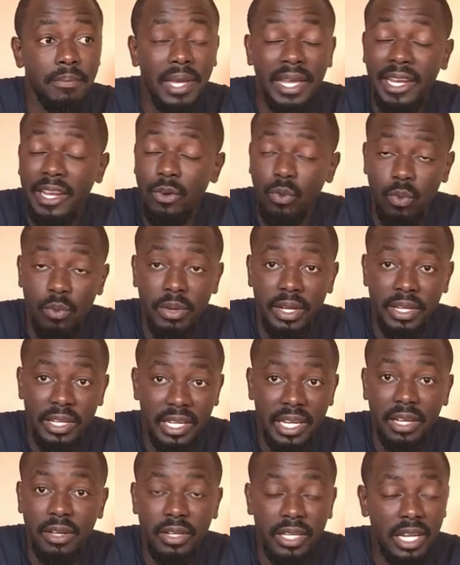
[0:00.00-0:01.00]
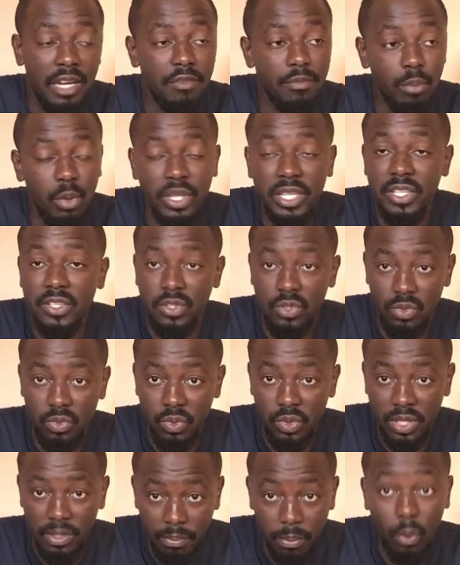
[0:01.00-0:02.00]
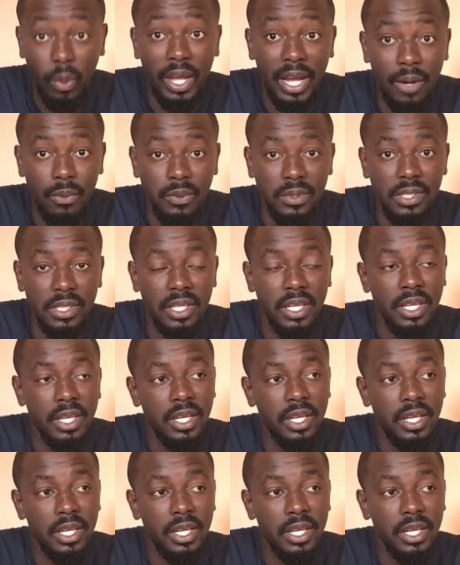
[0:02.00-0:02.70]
men and women, enough, enough bodies to deploy out.